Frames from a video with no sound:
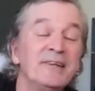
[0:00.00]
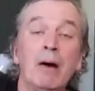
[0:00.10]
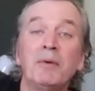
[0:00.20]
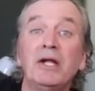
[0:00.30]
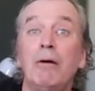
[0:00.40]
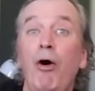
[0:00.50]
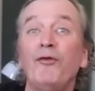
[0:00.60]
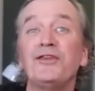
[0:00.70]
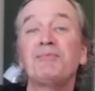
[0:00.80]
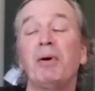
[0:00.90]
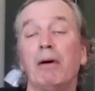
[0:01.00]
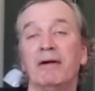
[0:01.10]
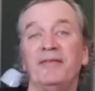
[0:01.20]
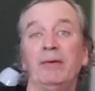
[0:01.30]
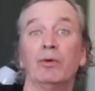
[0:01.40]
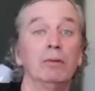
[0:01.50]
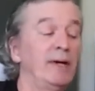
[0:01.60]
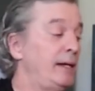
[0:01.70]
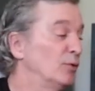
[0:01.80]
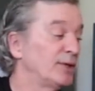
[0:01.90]
now I'm going to call this part of it, we're
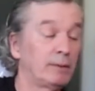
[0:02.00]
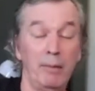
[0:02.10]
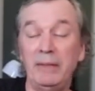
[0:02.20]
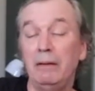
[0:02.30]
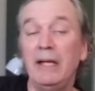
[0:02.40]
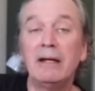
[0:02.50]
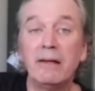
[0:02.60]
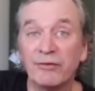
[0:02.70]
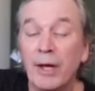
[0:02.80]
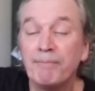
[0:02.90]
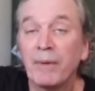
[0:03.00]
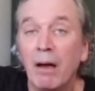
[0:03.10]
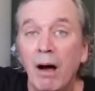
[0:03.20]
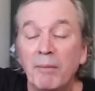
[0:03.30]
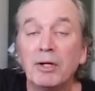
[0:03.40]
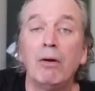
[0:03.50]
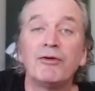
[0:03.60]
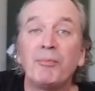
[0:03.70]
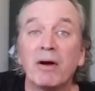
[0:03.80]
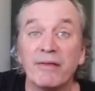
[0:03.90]
coming in the end of this. I'm going to call
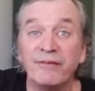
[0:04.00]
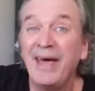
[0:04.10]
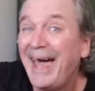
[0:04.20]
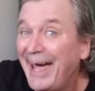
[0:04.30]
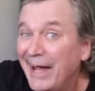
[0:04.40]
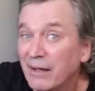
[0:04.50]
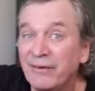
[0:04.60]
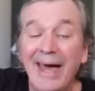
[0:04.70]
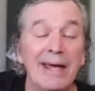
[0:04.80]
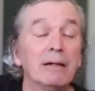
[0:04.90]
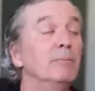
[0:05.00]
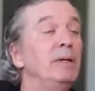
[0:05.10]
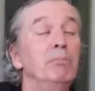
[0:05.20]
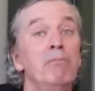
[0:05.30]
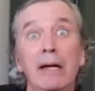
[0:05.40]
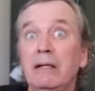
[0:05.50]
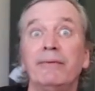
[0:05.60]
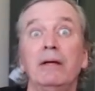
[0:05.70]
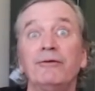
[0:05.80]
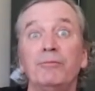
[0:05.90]
this part the tag. A tag can be many
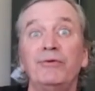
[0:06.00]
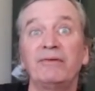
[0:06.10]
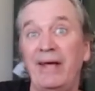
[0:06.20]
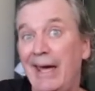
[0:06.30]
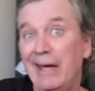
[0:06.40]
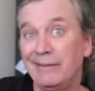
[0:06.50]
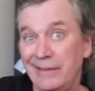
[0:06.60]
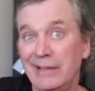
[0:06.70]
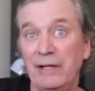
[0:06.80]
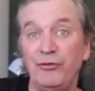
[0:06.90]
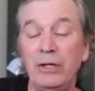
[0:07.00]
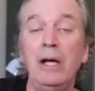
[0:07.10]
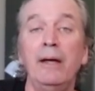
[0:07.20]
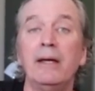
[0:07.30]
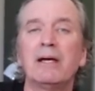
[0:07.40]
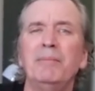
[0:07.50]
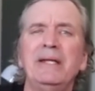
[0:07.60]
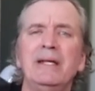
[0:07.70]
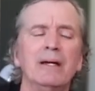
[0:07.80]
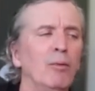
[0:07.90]
things, music tag, T-A-G. It could
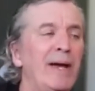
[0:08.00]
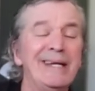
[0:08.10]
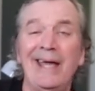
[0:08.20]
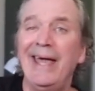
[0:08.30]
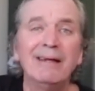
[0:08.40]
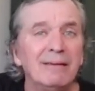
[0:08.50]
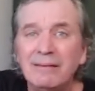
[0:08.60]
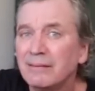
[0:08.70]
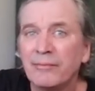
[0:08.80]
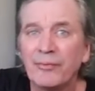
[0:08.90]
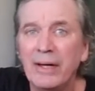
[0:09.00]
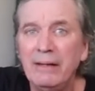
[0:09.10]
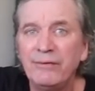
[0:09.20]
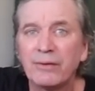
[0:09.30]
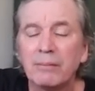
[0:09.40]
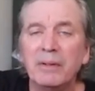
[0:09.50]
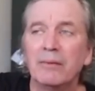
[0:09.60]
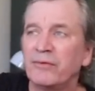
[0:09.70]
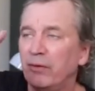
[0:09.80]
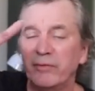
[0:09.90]
be a way to end a phrase. It can be
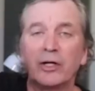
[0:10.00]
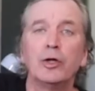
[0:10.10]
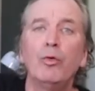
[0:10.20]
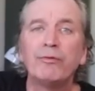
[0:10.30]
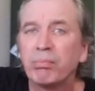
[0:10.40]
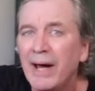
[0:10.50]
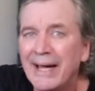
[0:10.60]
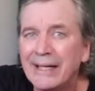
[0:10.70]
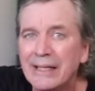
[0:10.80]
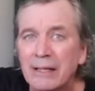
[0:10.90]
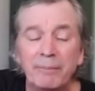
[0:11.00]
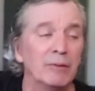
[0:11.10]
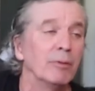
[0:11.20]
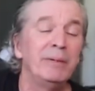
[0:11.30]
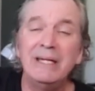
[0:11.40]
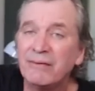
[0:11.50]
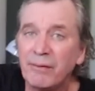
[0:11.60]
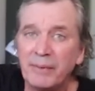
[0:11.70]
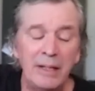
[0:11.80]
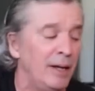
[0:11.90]
a sort of a closed bracket. It could be repeat or
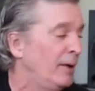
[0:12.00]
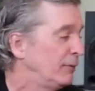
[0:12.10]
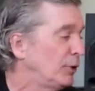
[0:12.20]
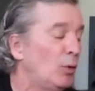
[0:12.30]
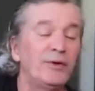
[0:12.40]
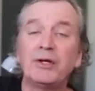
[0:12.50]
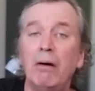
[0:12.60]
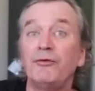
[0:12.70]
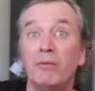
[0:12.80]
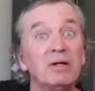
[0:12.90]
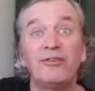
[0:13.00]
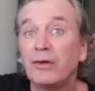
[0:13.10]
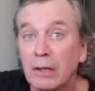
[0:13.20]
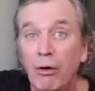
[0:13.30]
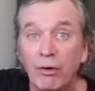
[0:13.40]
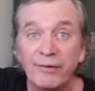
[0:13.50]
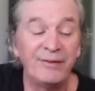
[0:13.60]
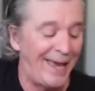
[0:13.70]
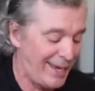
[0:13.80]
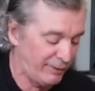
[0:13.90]
something. Don't know what to call it, so I'm just going to call it the
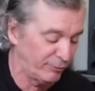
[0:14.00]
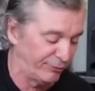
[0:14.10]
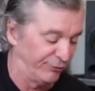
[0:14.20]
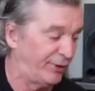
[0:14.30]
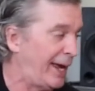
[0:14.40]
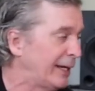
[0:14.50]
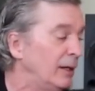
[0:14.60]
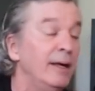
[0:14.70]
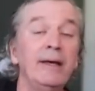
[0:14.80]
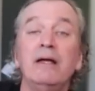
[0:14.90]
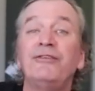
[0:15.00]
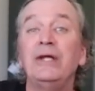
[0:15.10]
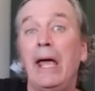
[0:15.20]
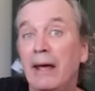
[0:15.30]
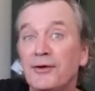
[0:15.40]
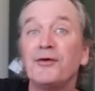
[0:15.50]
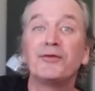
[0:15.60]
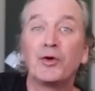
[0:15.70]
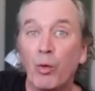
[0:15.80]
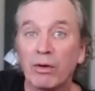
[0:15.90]
tag. Somebody says tag it. It's the end
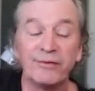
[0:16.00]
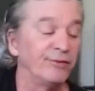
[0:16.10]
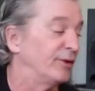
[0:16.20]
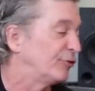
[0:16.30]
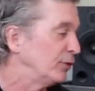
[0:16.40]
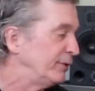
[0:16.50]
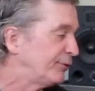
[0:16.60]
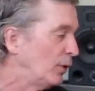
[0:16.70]
of the chorus, essentially.